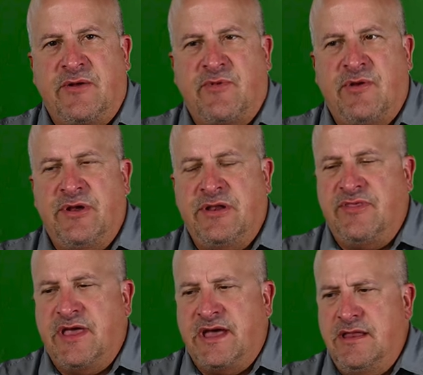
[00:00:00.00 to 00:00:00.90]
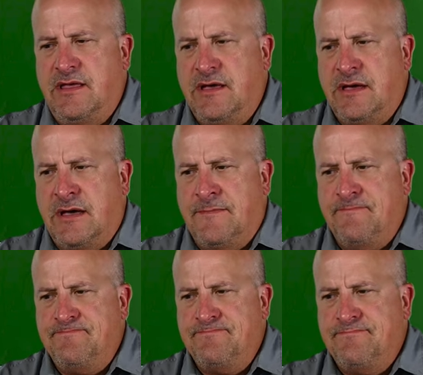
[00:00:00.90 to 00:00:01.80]
I don't really want to do that. Um,
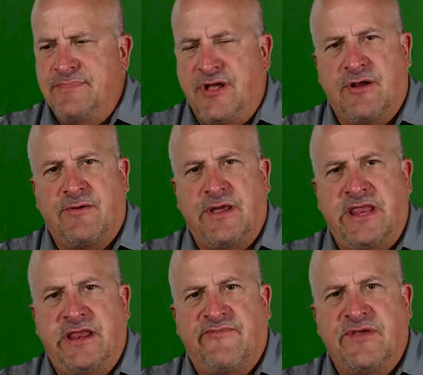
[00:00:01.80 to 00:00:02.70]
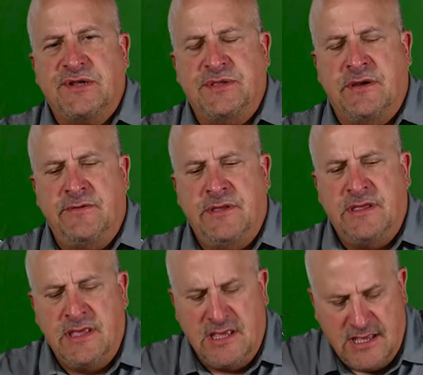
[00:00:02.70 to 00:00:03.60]
they are great eating fish, though.
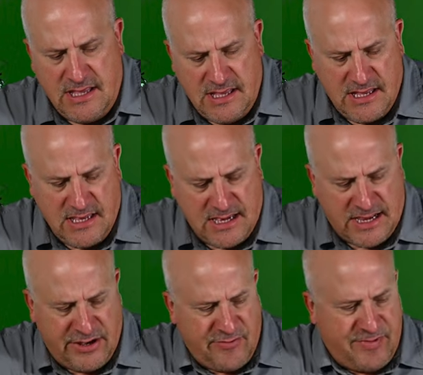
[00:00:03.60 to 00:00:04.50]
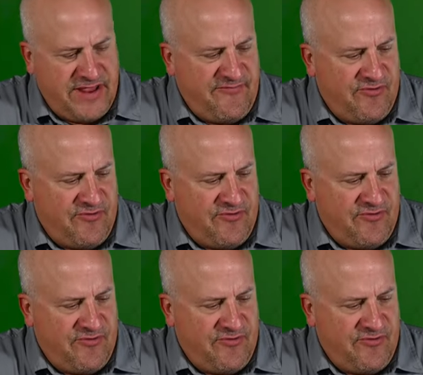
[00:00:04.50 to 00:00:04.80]
Uh, I know Benny